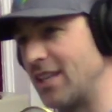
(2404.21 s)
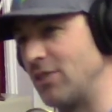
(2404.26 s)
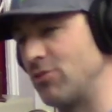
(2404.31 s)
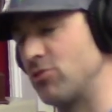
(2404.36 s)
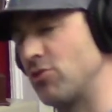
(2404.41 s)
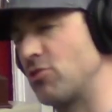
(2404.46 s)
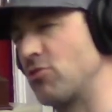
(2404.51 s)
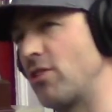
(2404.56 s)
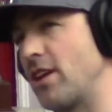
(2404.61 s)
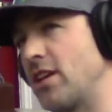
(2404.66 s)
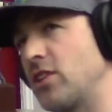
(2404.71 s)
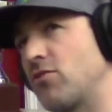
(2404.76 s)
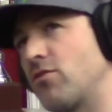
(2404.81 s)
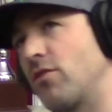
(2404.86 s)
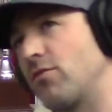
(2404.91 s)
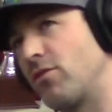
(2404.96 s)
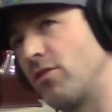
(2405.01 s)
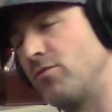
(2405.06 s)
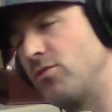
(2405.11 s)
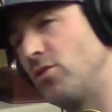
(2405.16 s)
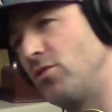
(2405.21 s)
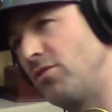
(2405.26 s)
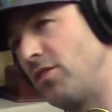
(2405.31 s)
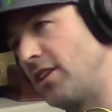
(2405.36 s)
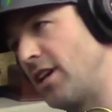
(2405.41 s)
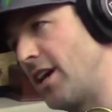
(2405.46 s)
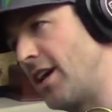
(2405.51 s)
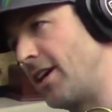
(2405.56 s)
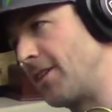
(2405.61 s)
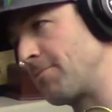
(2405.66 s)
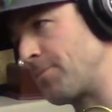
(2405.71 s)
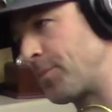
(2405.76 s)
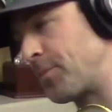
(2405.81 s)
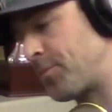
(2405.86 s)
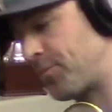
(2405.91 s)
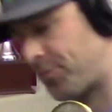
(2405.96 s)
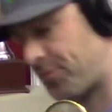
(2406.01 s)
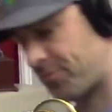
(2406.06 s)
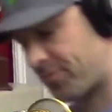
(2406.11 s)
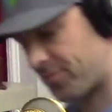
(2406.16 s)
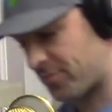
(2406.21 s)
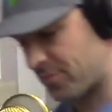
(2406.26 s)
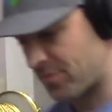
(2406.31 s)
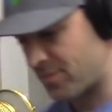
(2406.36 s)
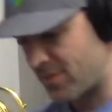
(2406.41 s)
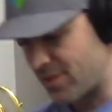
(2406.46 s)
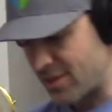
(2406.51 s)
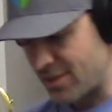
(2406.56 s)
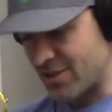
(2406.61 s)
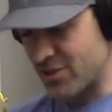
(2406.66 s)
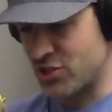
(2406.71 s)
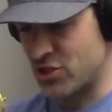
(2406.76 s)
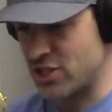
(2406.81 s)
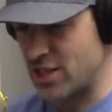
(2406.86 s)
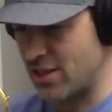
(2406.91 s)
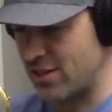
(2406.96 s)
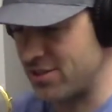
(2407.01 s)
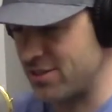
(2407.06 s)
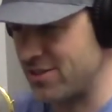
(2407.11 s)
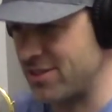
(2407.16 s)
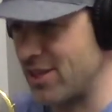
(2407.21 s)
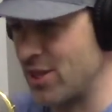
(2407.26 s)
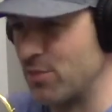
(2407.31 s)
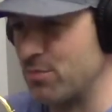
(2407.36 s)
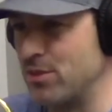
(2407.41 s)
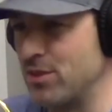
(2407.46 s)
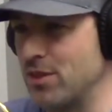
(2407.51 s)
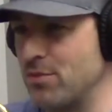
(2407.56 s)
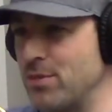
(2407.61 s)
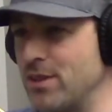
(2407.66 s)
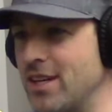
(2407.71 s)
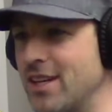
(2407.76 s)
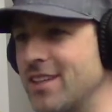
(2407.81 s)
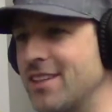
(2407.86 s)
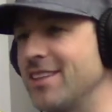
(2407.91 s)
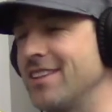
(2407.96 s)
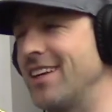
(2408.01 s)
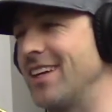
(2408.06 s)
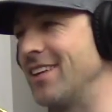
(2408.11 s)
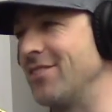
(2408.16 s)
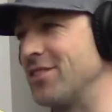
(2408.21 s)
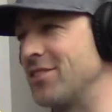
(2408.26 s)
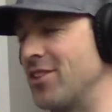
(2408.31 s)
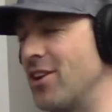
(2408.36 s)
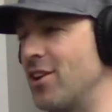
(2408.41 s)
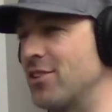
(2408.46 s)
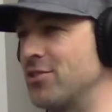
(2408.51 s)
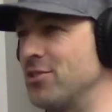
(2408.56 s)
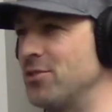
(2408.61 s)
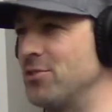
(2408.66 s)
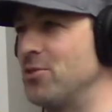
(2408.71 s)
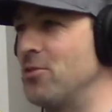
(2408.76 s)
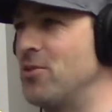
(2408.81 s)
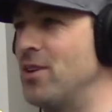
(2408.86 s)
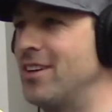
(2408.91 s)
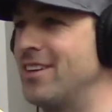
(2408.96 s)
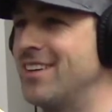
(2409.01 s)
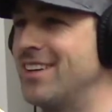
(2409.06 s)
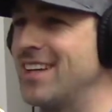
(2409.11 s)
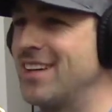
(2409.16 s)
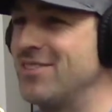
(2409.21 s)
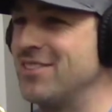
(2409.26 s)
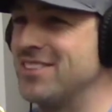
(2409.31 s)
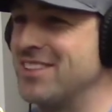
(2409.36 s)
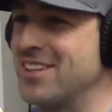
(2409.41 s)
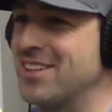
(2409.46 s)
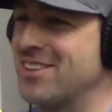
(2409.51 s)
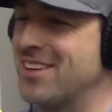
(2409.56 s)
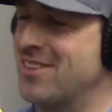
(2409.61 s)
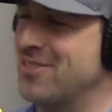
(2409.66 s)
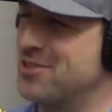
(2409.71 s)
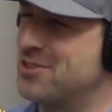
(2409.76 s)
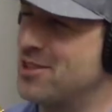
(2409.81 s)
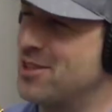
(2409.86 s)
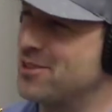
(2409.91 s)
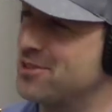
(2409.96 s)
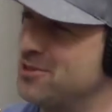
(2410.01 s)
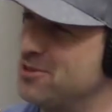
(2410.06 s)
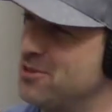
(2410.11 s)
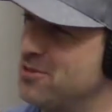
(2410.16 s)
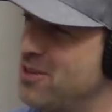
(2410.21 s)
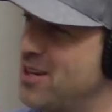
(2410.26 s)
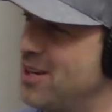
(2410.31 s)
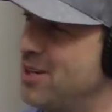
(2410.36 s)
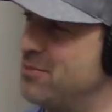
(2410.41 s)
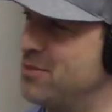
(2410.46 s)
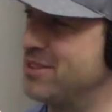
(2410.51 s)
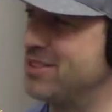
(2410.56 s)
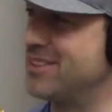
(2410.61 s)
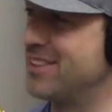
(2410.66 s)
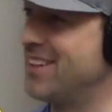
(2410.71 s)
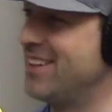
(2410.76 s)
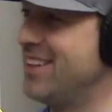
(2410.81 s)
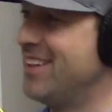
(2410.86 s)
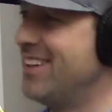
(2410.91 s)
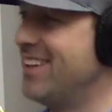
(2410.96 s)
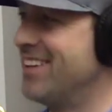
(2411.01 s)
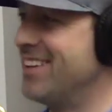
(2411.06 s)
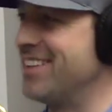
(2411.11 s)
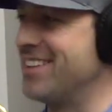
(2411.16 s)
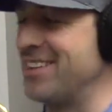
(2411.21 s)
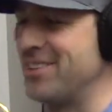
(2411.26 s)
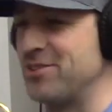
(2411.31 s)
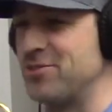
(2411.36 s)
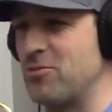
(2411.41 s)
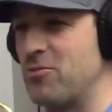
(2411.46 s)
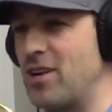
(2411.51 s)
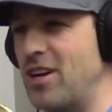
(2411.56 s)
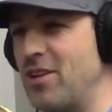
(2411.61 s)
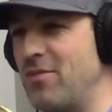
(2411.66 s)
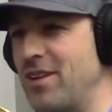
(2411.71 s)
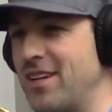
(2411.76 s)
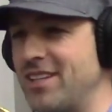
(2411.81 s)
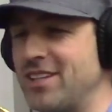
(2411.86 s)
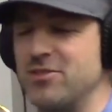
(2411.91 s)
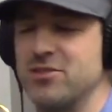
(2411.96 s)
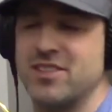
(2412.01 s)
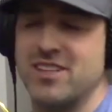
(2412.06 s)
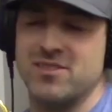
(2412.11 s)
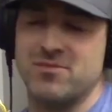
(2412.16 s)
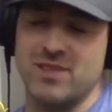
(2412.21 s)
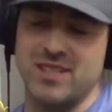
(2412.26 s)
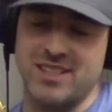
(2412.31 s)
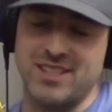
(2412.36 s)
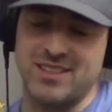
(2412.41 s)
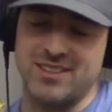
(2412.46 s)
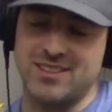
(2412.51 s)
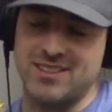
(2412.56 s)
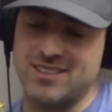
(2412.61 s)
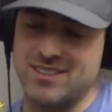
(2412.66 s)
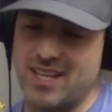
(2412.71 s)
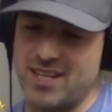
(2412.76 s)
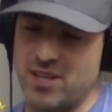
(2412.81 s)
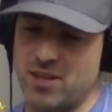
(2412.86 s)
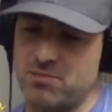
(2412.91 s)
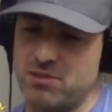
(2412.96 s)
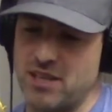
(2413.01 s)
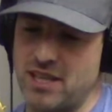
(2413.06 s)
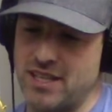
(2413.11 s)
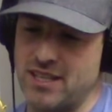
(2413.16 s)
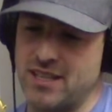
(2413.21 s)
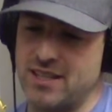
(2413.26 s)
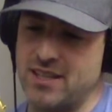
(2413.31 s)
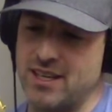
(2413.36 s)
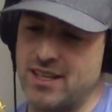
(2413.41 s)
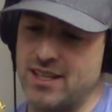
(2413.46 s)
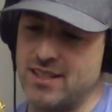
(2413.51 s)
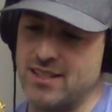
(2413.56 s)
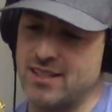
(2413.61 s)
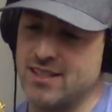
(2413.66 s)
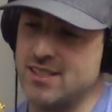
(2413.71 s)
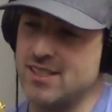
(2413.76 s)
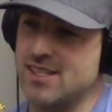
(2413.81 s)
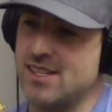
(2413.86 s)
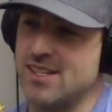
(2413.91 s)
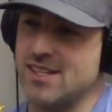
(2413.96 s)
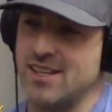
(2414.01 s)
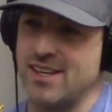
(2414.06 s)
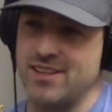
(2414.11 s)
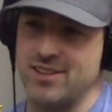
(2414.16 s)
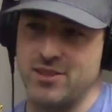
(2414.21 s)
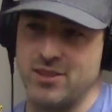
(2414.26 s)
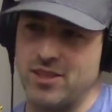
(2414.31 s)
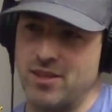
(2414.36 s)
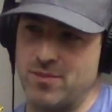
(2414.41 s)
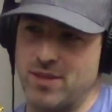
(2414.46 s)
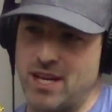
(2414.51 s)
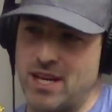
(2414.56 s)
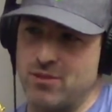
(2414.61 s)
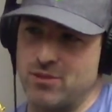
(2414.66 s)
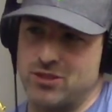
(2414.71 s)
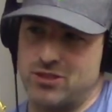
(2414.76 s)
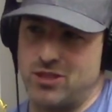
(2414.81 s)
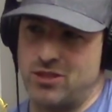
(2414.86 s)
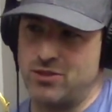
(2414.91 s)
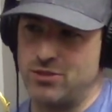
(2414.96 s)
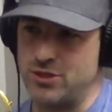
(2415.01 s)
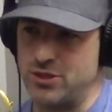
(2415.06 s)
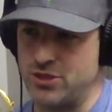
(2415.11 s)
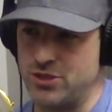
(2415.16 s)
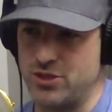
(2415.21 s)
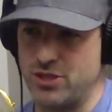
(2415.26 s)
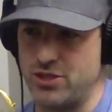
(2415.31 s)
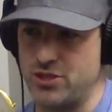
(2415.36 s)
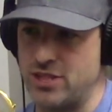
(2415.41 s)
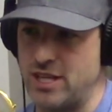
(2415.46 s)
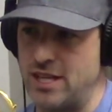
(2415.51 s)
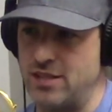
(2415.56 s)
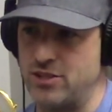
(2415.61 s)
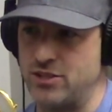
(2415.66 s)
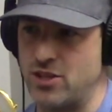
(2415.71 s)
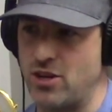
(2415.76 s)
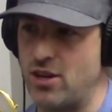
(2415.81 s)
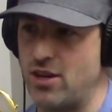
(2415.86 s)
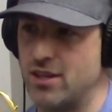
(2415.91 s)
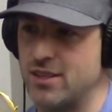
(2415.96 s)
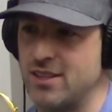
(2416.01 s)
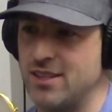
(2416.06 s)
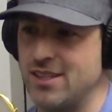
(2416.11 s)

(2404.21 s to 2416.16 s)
He was a transfer from UVA. Shout out to Derek Polikbiak. I haven't talked to you in a while. I haven't talked to you in a while, but he was a wild man. He was like me. He stayed up late at night, and him and I would always just chit chat and talk.